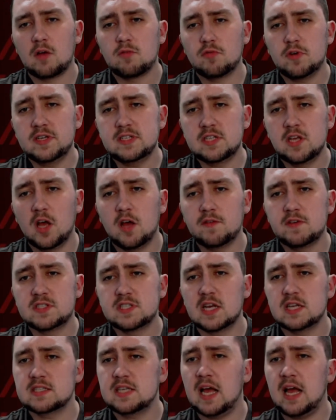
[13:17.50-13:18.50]
Reese Harvey
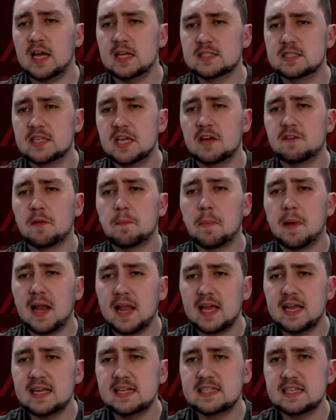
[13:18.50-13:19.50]
says, has he ever
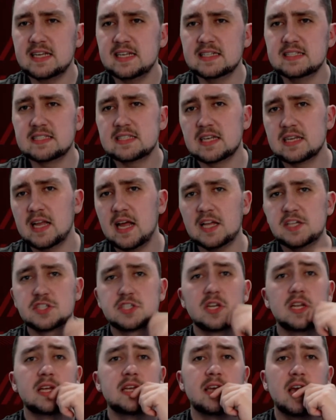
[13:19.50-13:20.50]
played
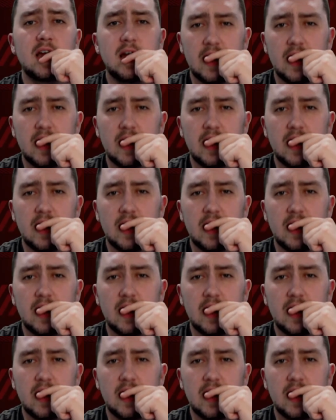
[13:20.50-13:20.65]
internationally?